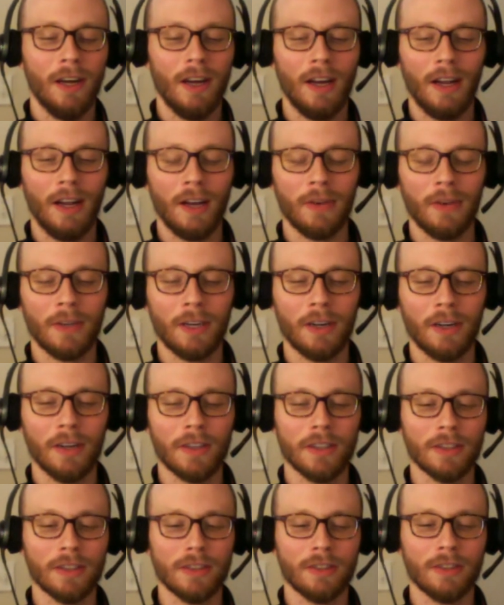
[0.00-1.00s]
I don't care
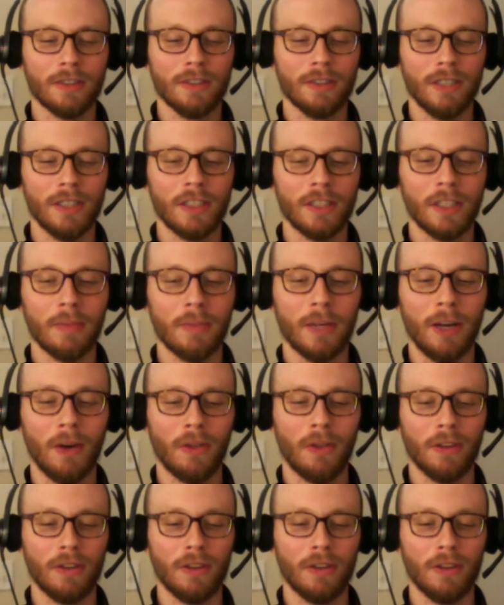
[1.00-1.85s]
because he's going to be healthy.